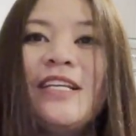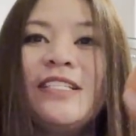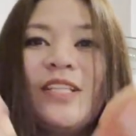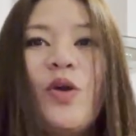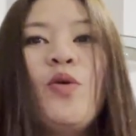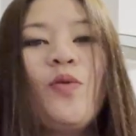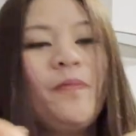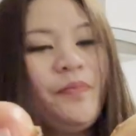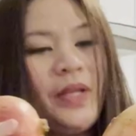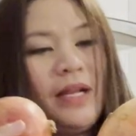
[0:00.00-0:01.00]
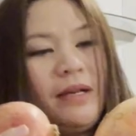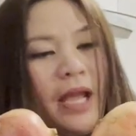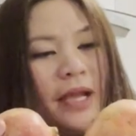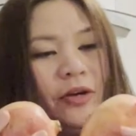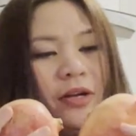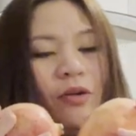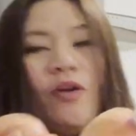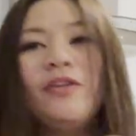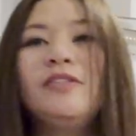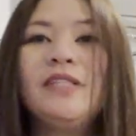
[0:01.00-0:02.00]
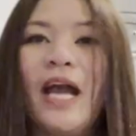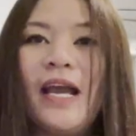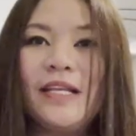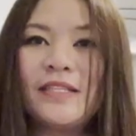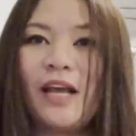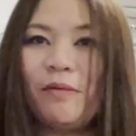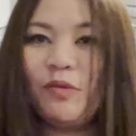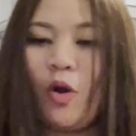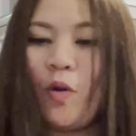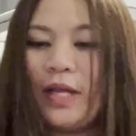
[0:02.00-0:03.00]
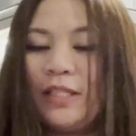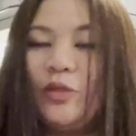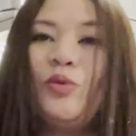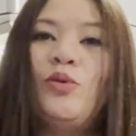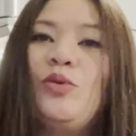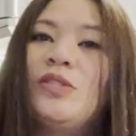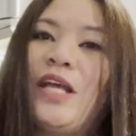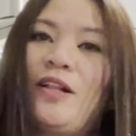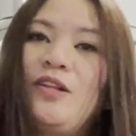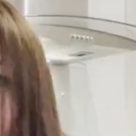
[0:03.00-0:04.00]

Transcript: So later on guys, I'm going to tell